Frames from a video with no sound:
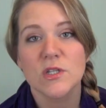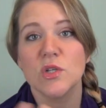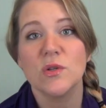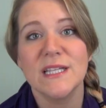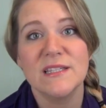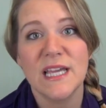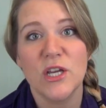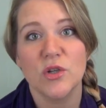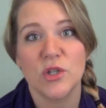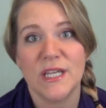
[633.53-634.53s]
So let's say
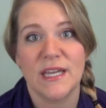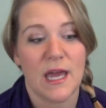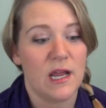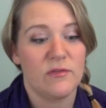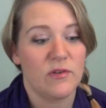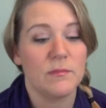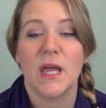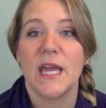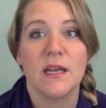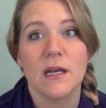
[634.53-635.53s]
you're looking at it from
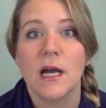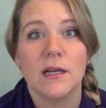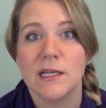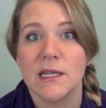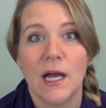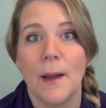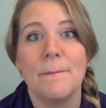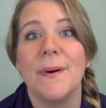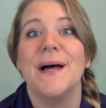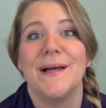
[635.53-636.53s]
like,
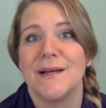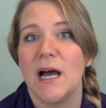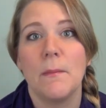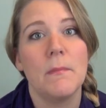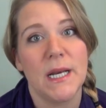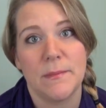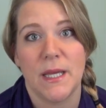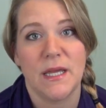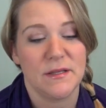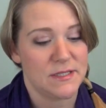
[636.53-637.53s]
um, a money
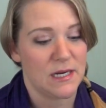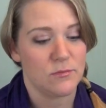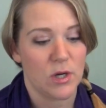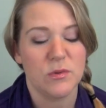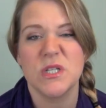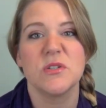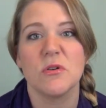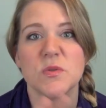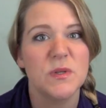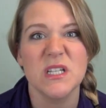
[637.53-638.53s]
making standpoint, which is
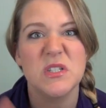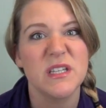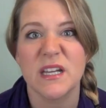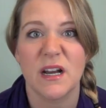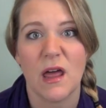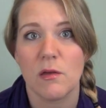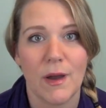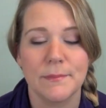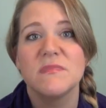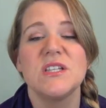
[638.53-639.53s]
gross, but let's just get it out of the
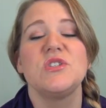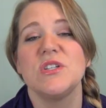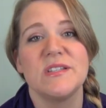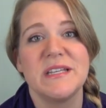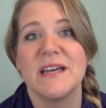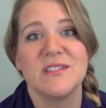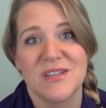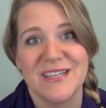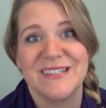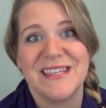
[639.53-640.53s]
way. Let's just
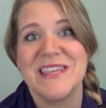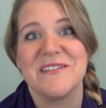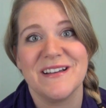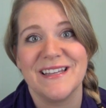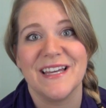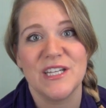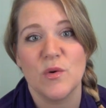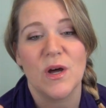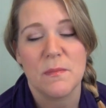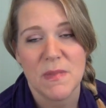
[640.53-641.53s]
test this theory that
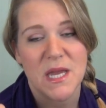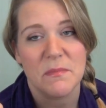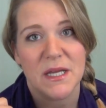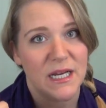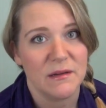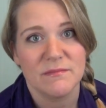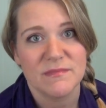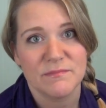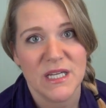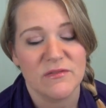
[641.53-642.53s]
you want to make money
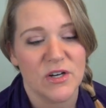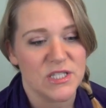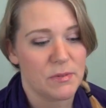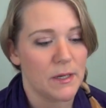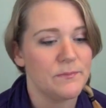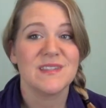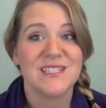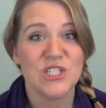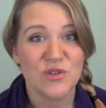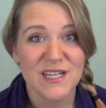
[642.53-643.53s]
being a foster parent.
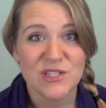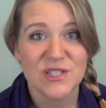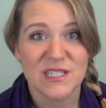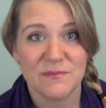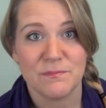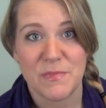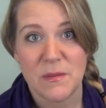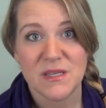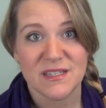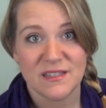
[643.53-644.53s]
Did you guys used to
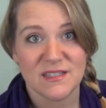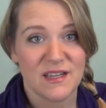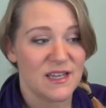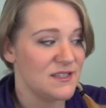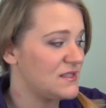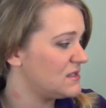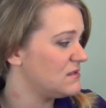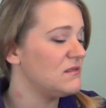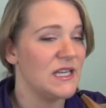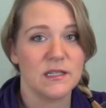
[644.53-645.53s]
babysit
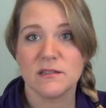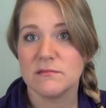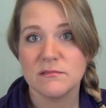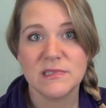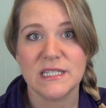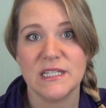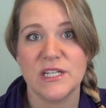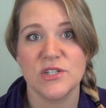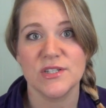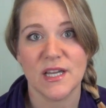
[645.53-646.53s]
as like
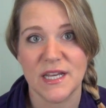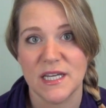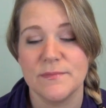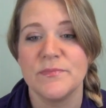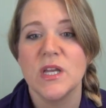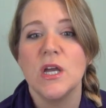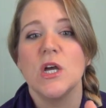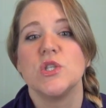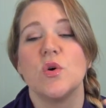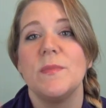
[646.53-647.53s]
teenagers? I did.
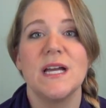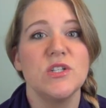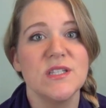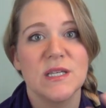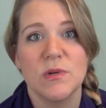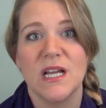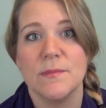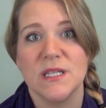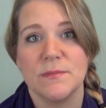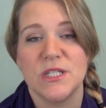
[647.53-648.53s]
So imagine someone
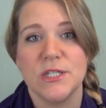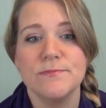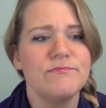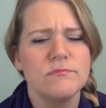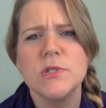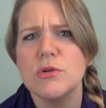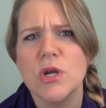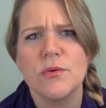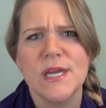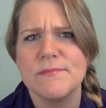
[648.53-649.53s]
comes up to you, you
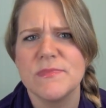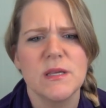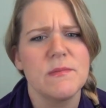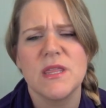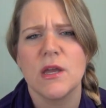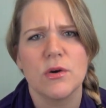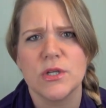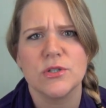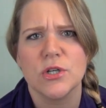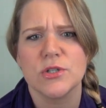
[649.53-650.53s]
know them, maybe they go to
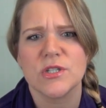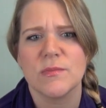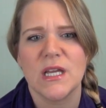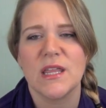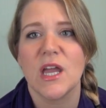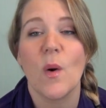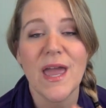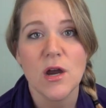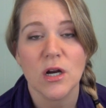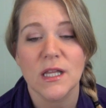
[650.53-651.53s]
your church or something and they go,
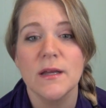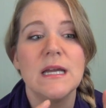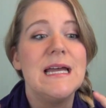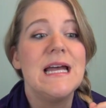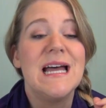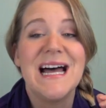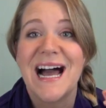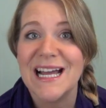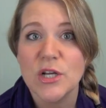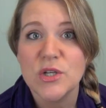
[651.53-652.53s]
hey Carla,
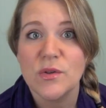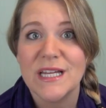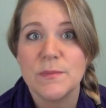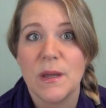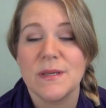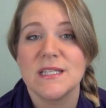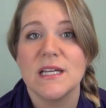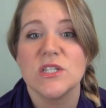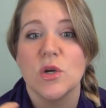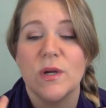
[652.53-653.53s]
I know you like to
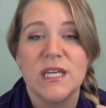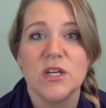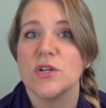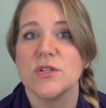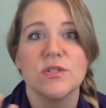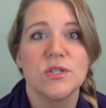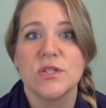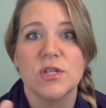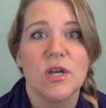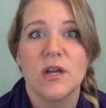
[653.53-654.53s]
babysit, so
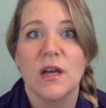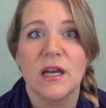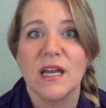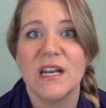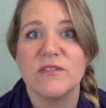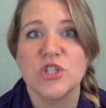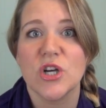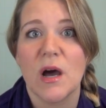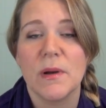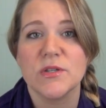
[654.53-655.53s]
here's kind of a
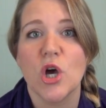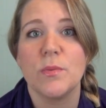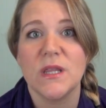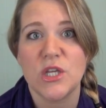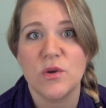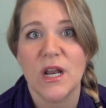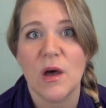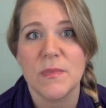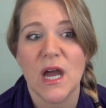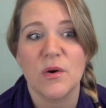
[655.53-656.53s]
job I was hoping that you could
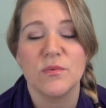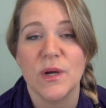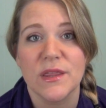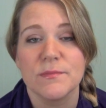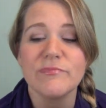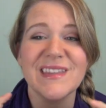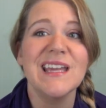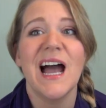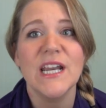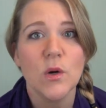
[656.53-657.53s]
help me out
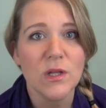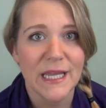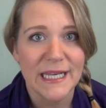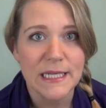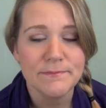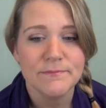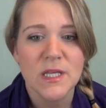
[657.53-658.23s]
with. I know a lady,